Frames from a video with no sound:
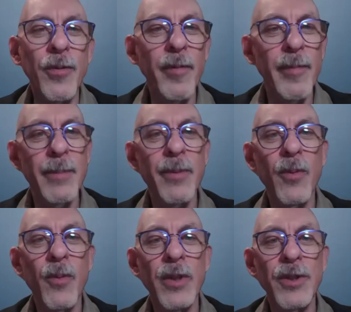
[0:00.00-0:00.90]
remember
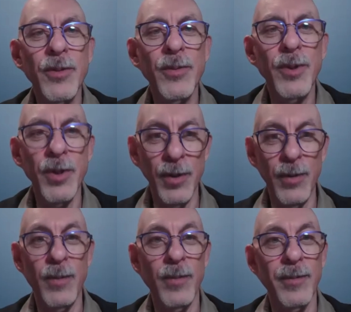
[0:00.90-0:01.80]
what you
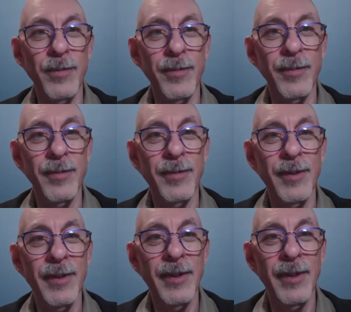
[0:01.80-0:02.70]
do.
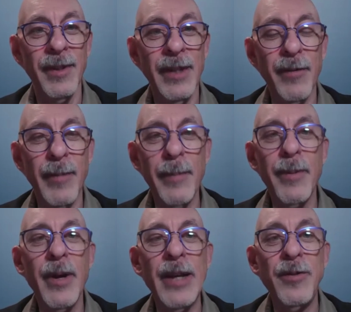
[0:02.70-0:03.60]
They
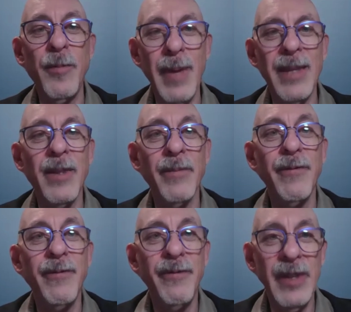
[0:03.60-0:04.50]
remember how you make them
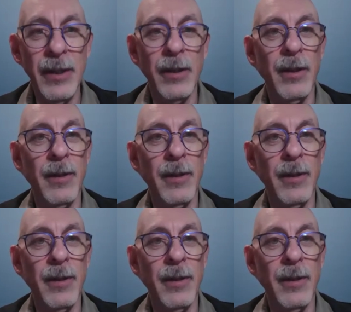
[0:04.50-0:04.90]
feel.